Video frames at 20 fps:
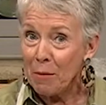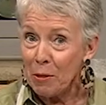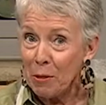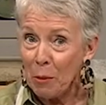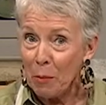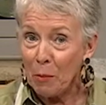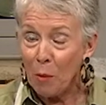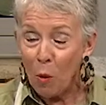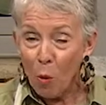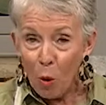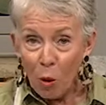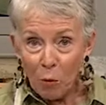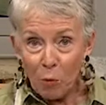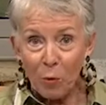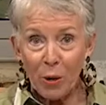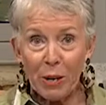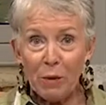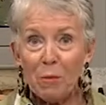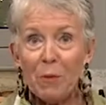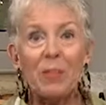the port
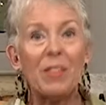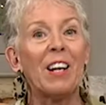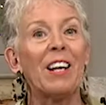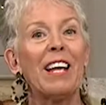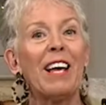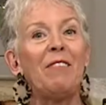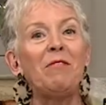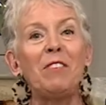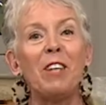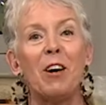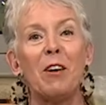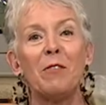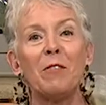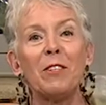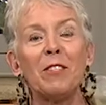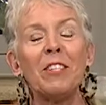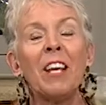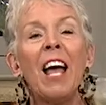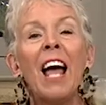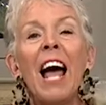ring with the
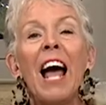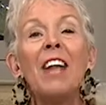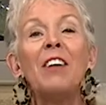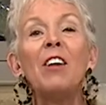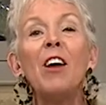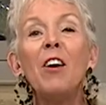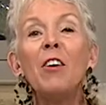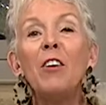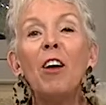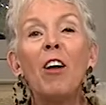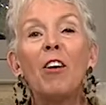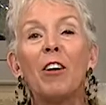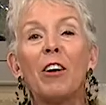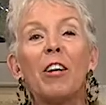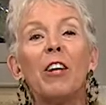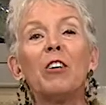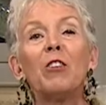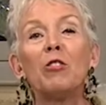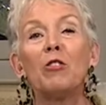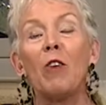leftovers? I know y'all are
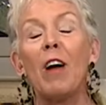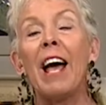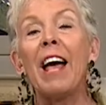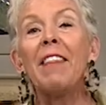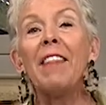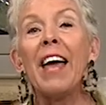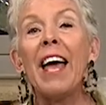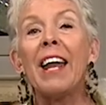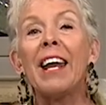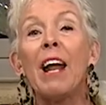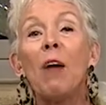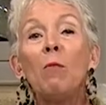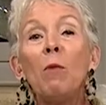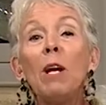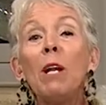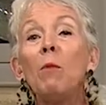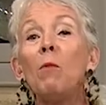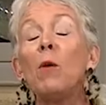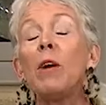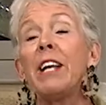going to try that. And I
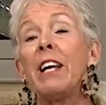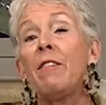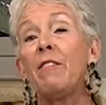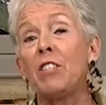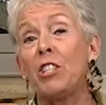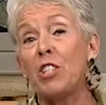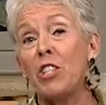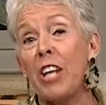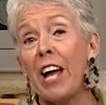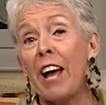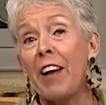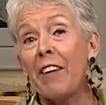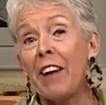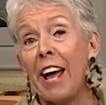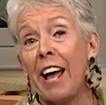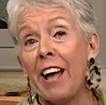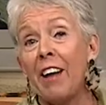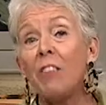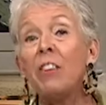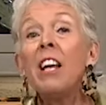really want to give a shout
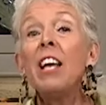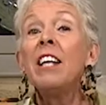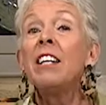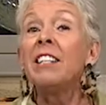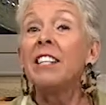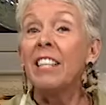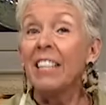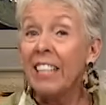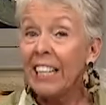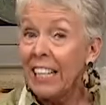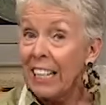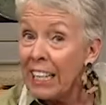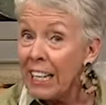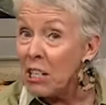out to Lily